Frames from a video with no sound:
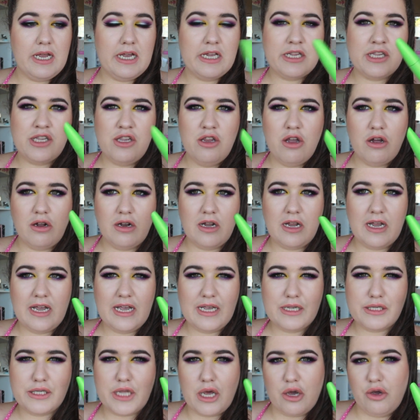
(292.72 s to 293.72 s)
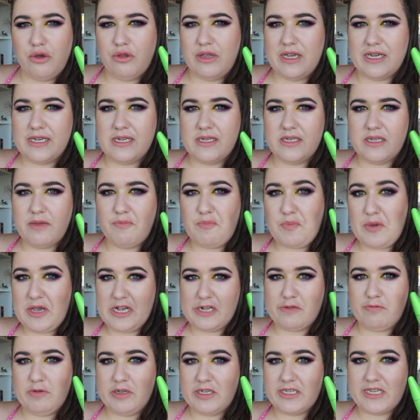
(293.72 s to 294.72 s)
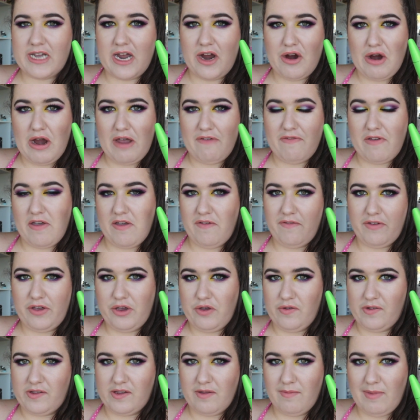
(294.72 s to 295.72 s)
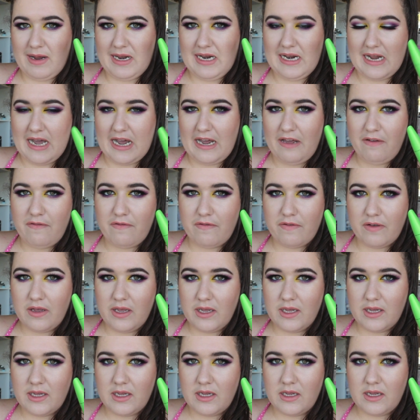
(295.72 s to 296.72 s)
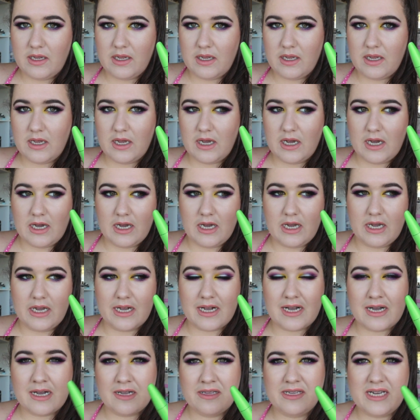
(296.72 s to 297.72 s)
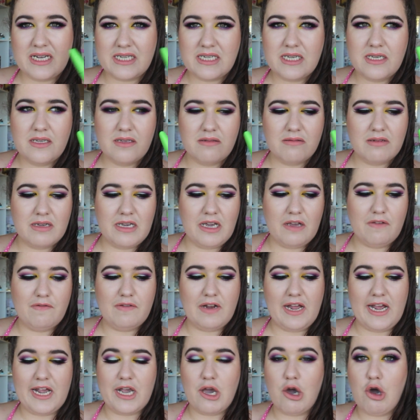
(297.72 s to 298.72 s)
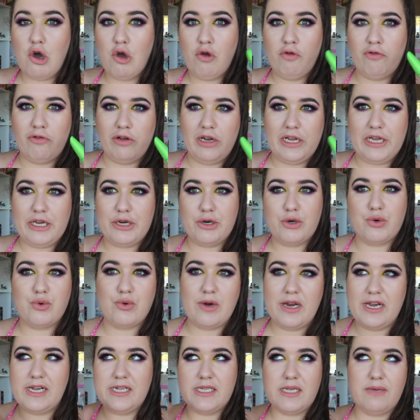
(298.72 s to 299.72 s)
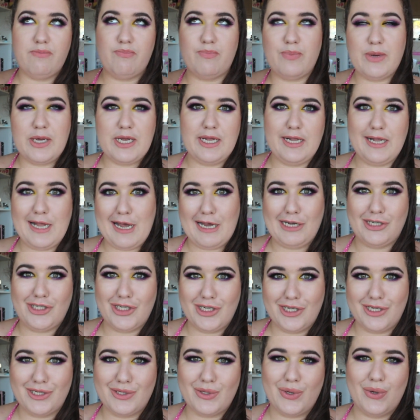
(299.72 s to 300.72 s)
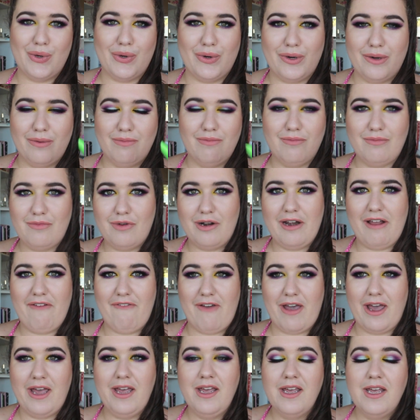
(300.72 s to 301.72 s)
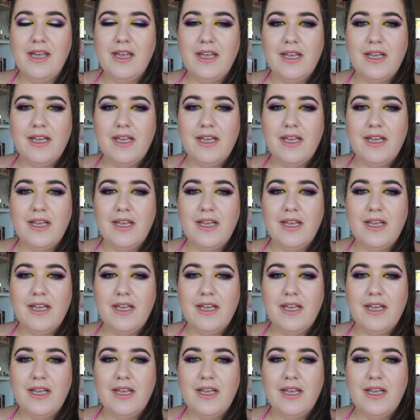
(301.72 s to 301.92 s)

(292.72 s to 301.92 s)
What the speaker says: It's not as though this is the best mascara I've ever used in my life. It doesn't give like overly crazy big lashes or whatever.